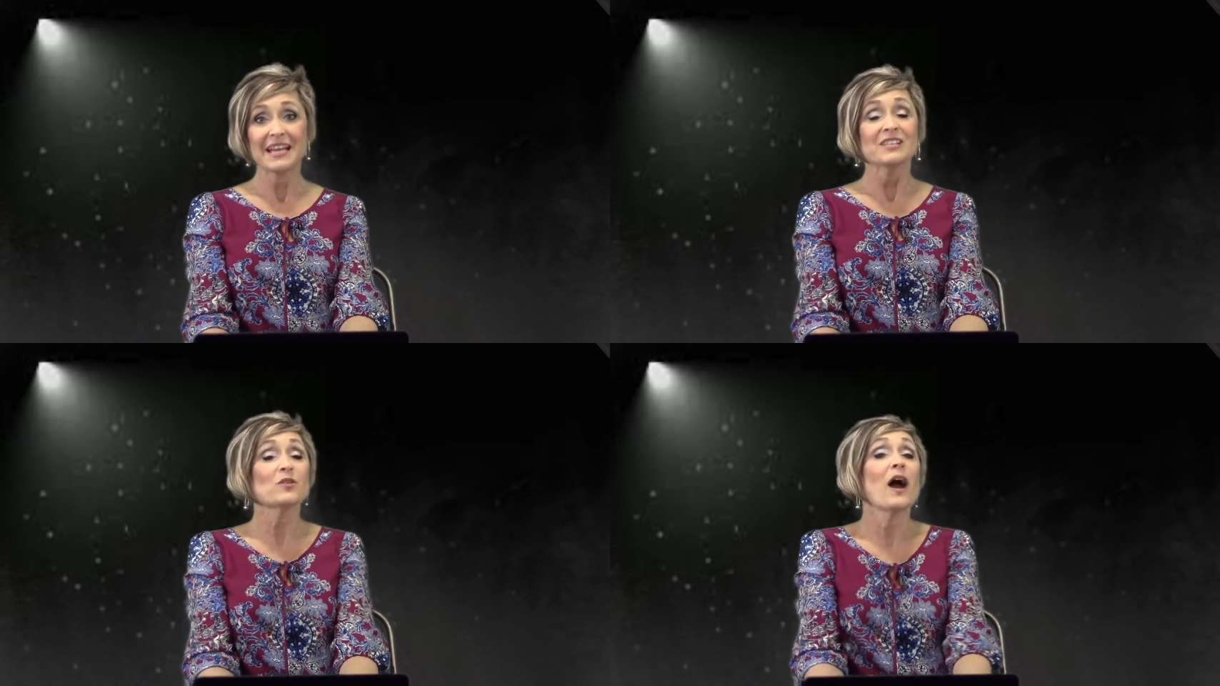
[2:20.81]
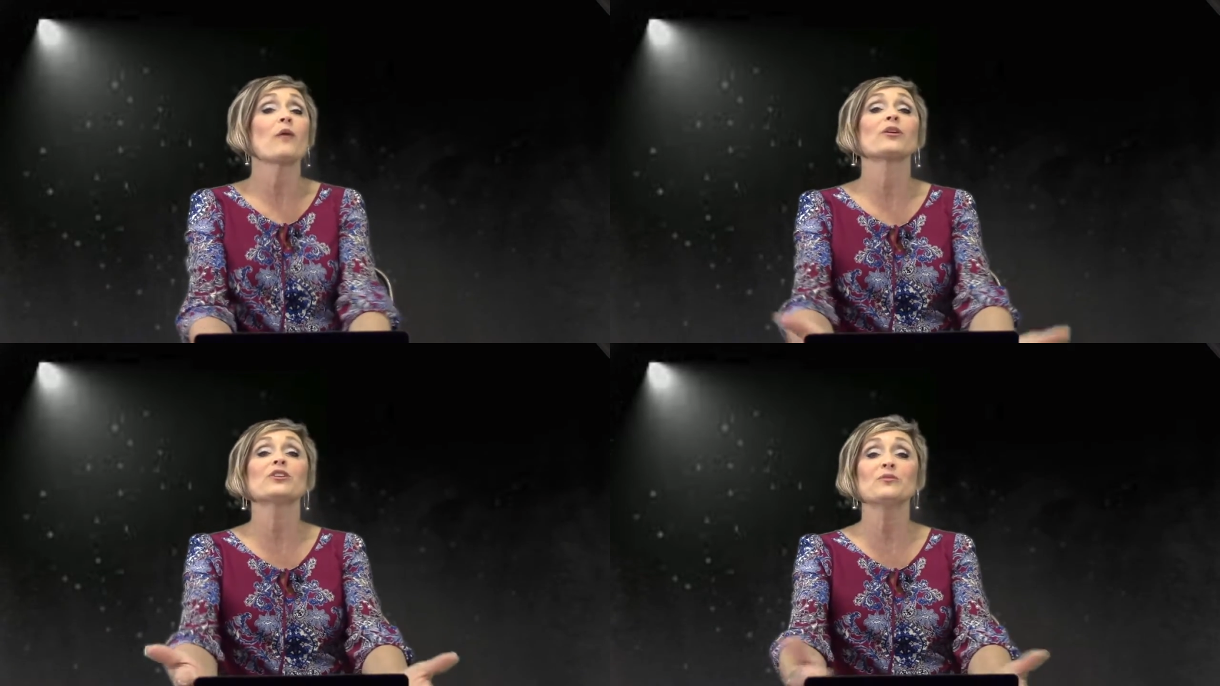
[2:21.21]
So
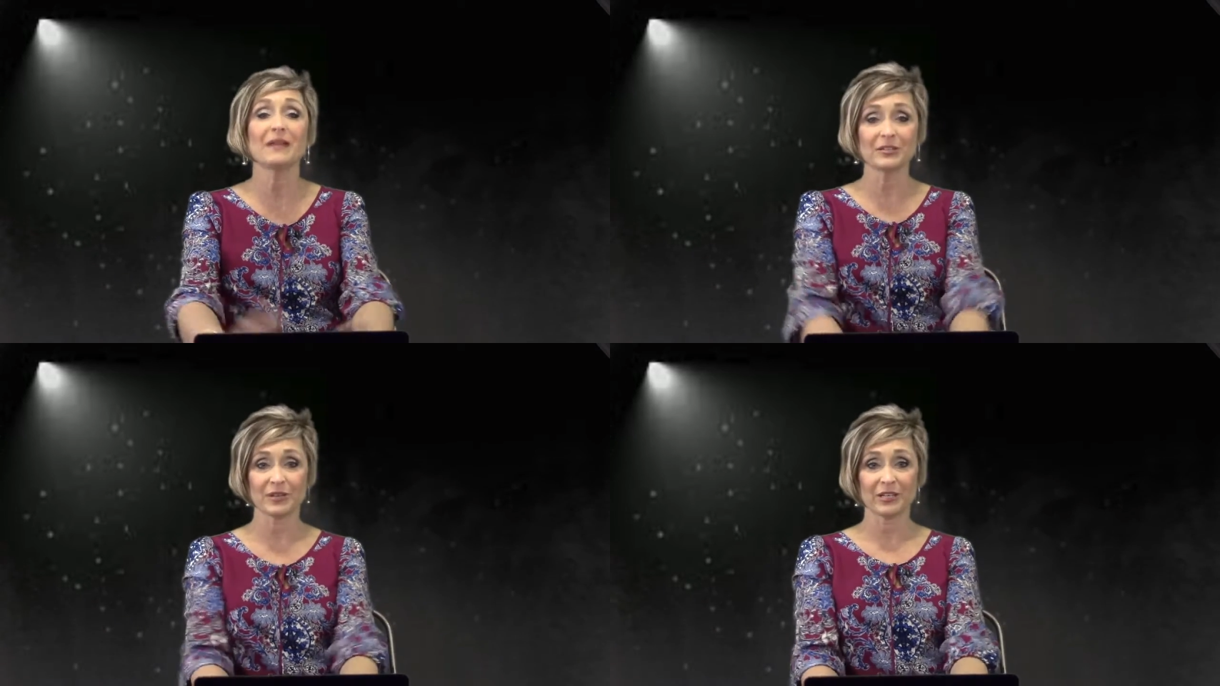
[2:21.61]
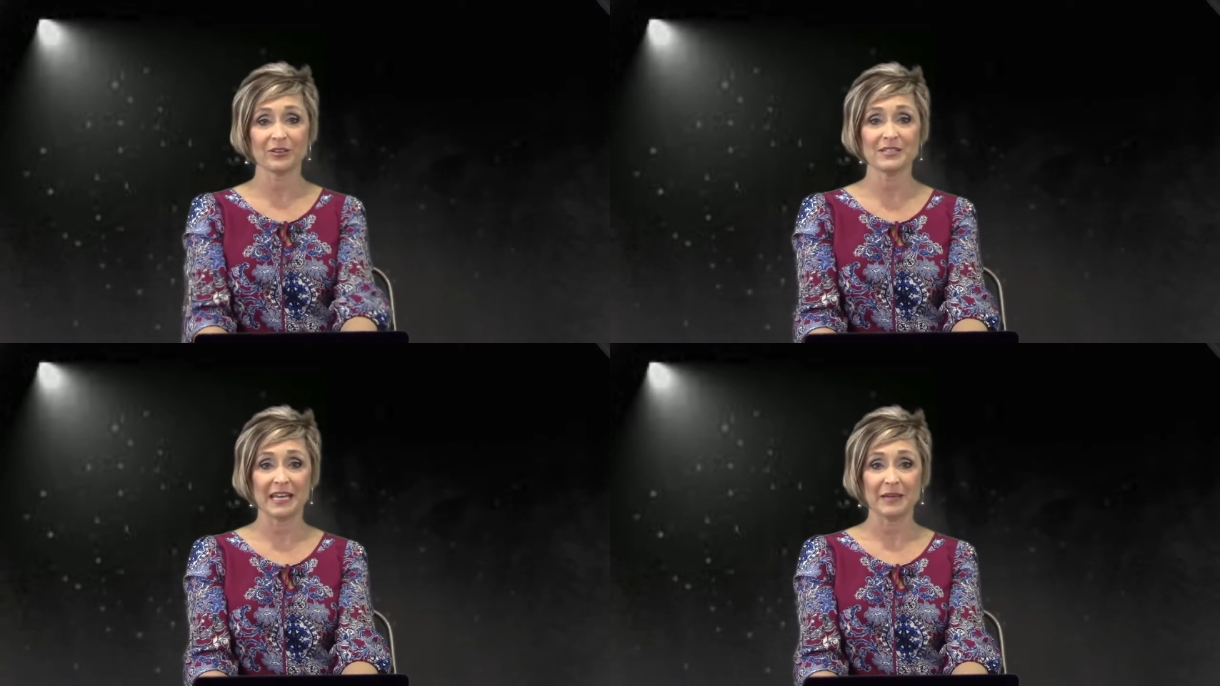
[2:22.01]
how are you mentoring
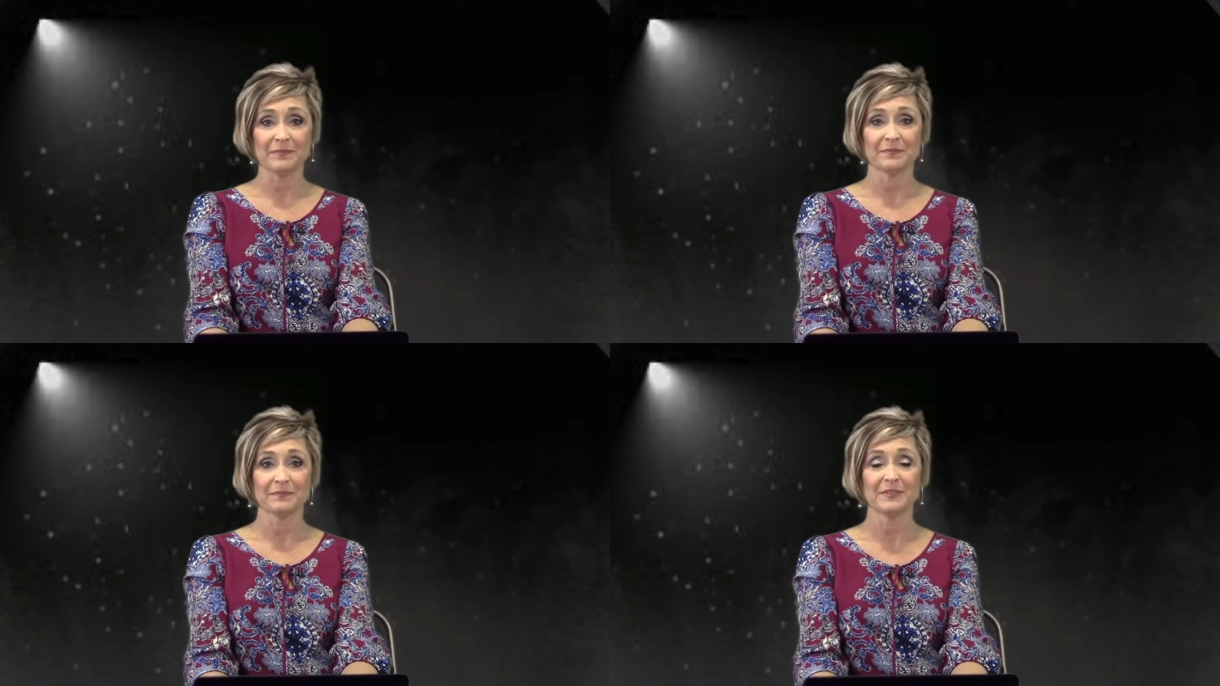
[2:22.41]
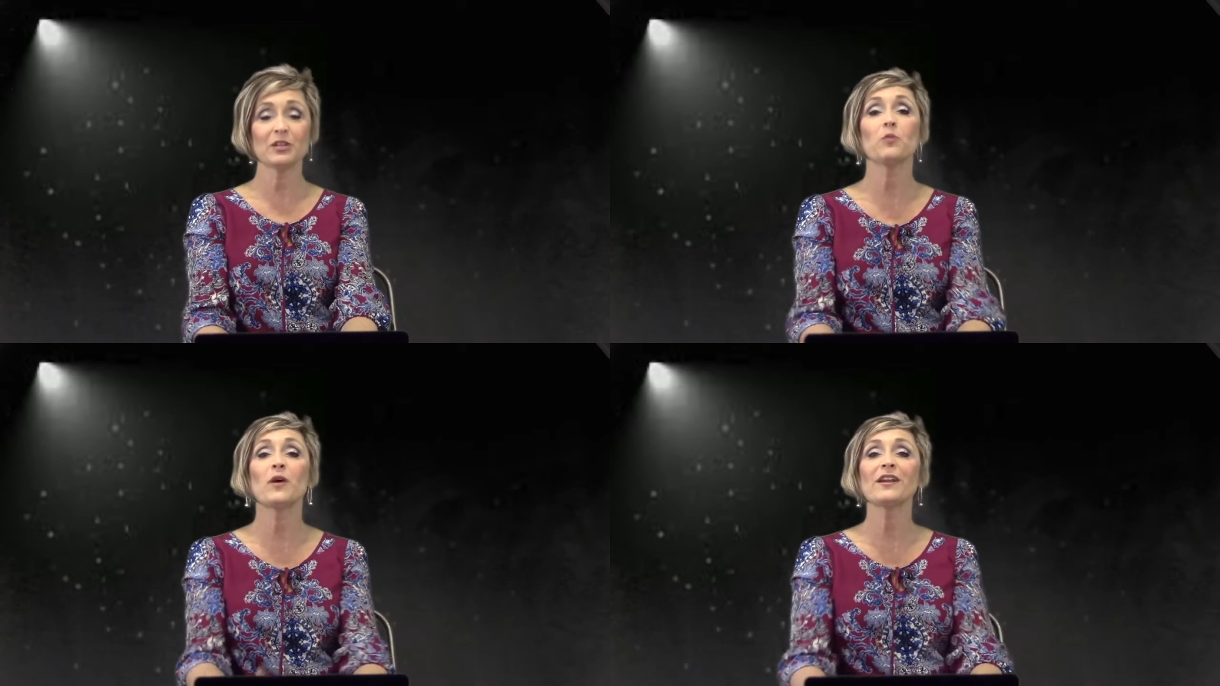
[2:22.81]
your team? You
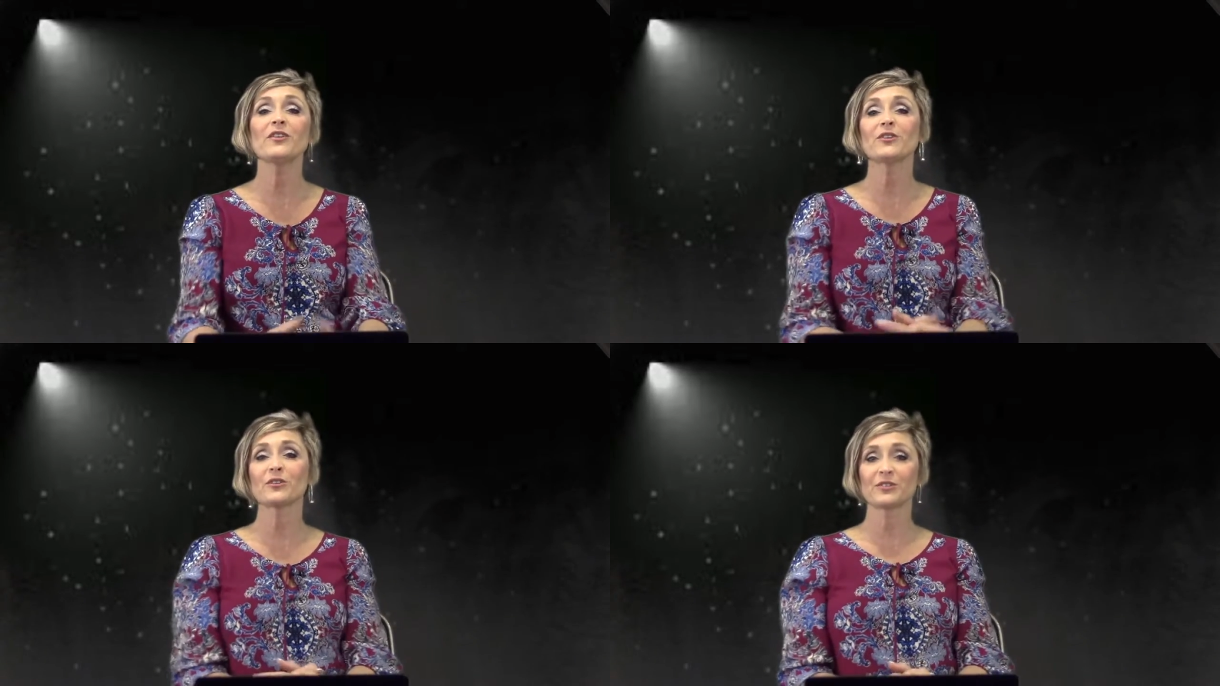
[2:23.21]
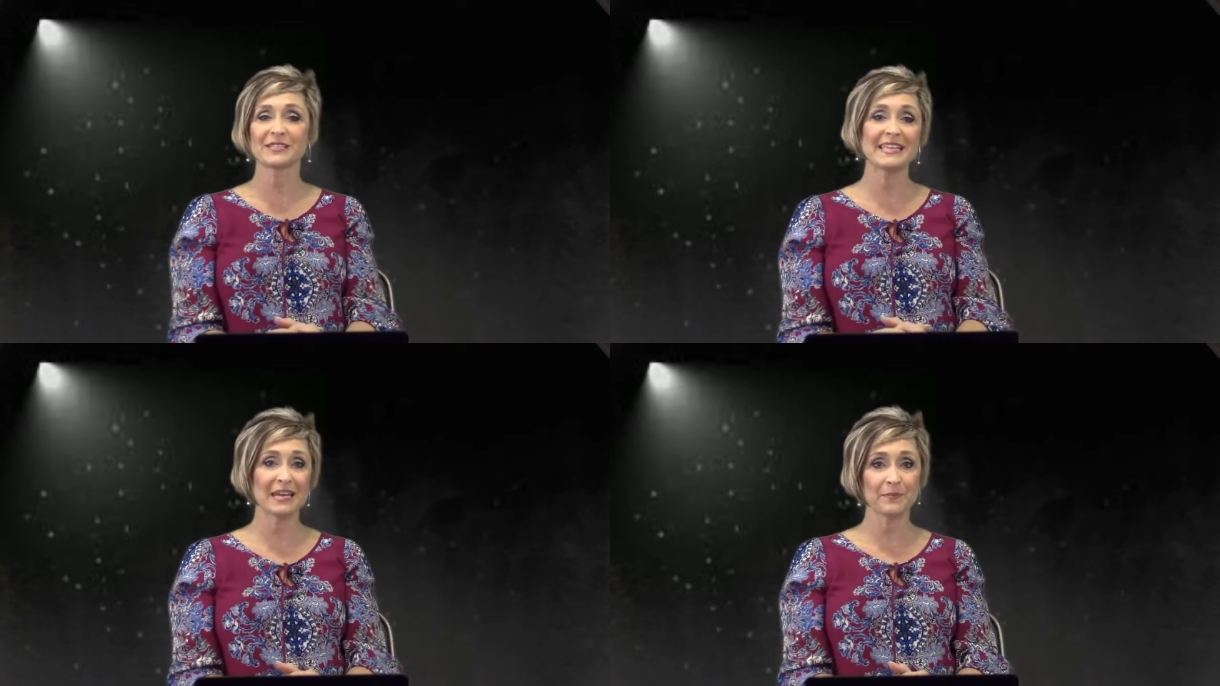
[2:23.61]
know, one other
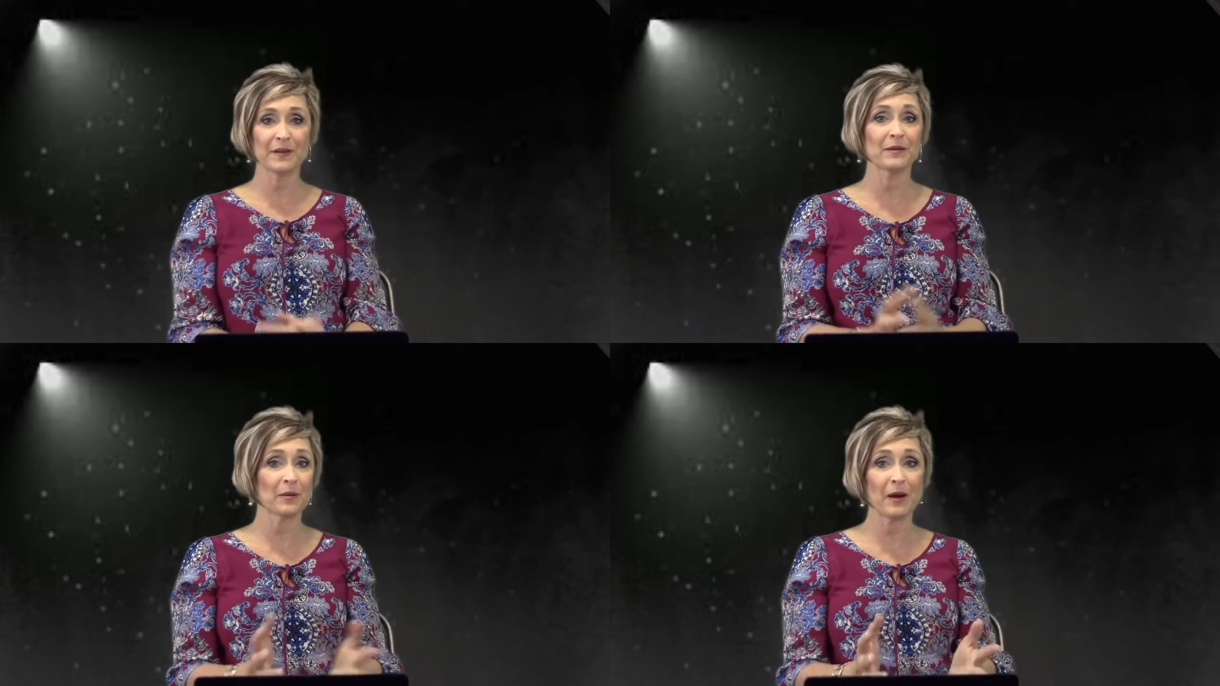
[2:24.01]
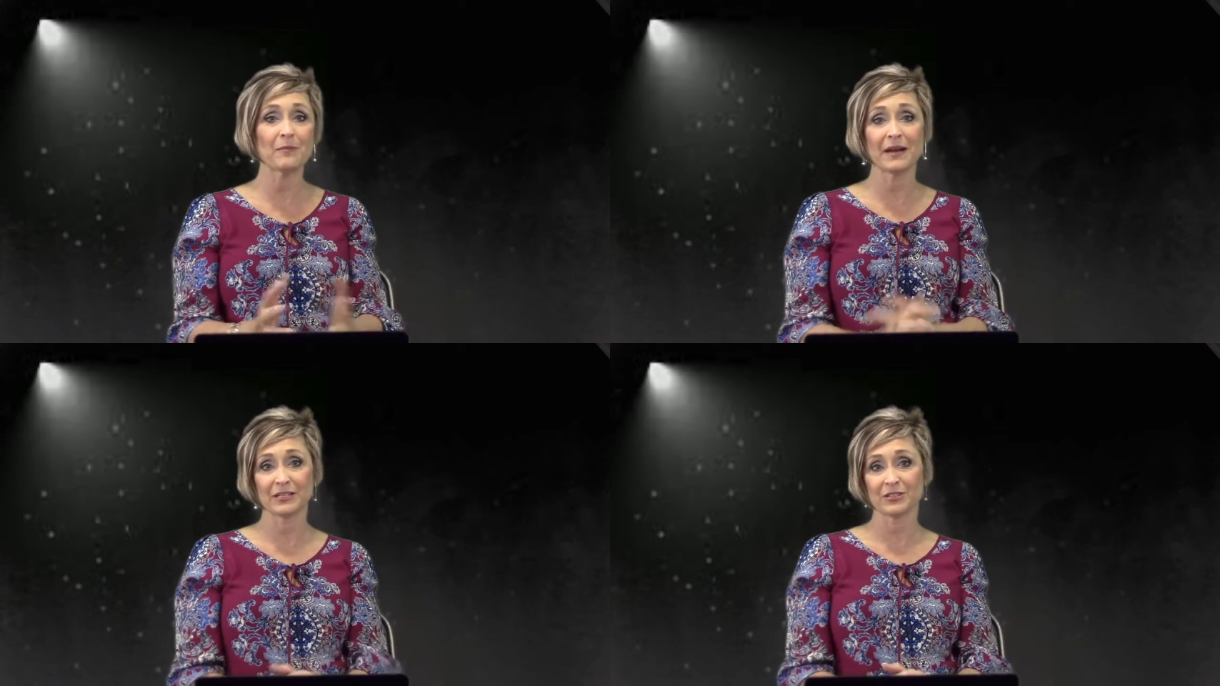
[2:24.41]
tip
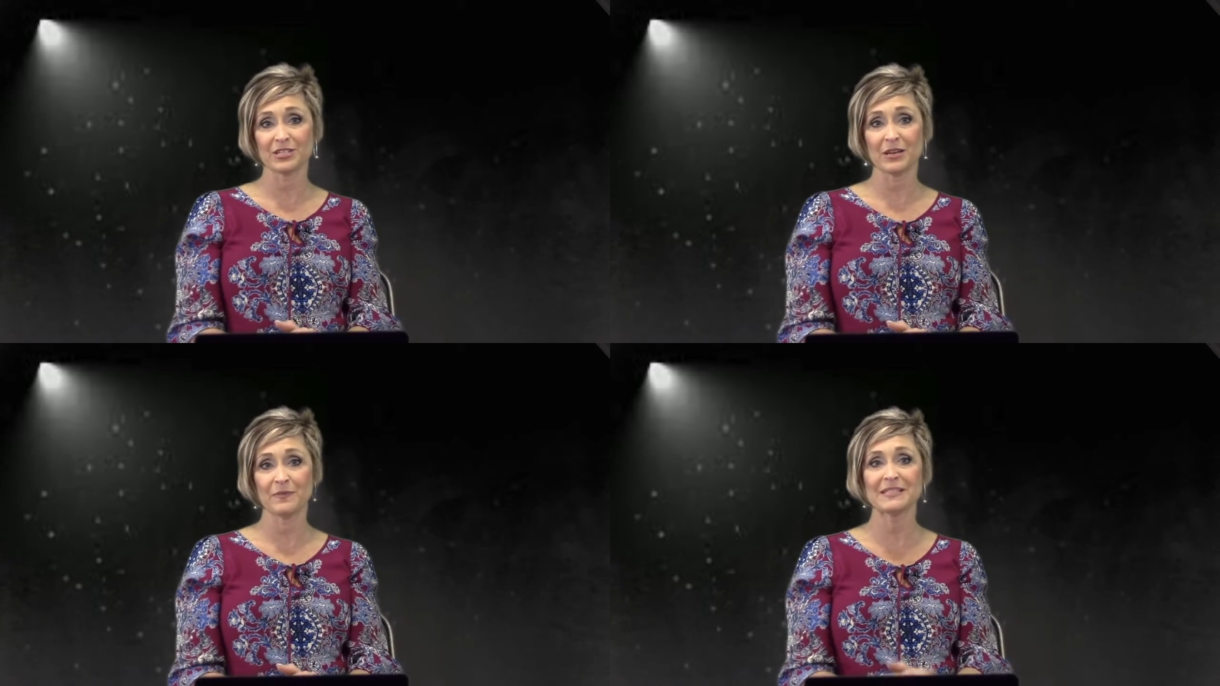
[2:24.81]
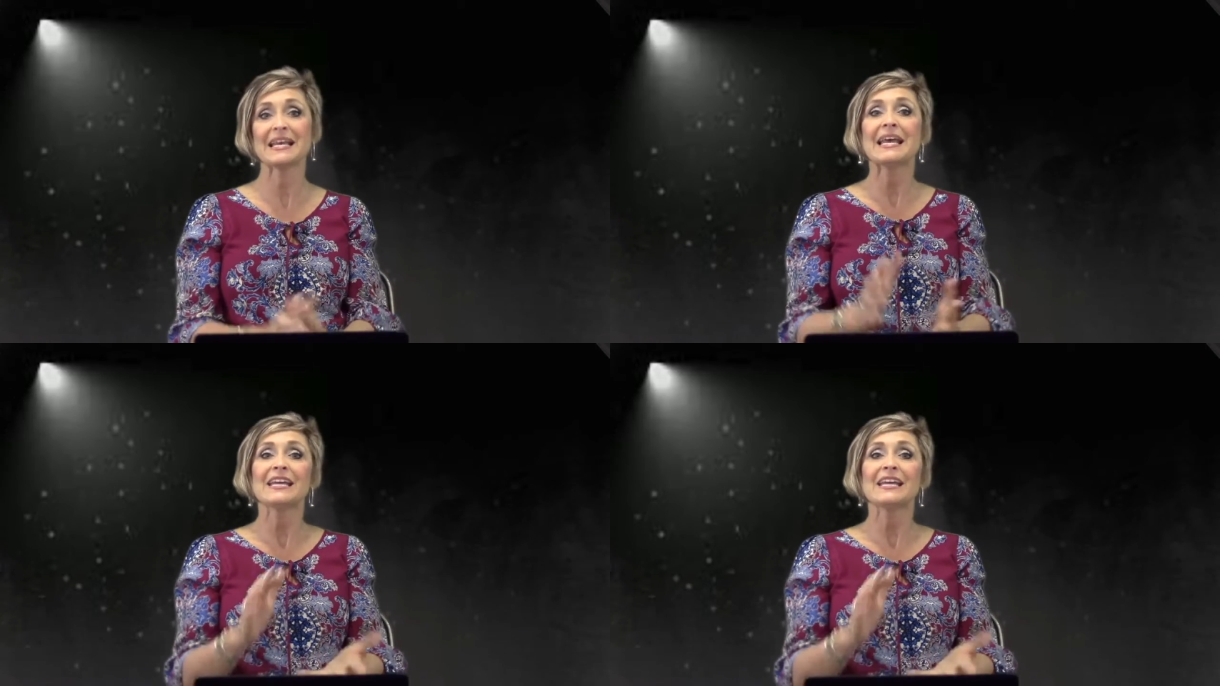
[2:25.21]
about mentorship is,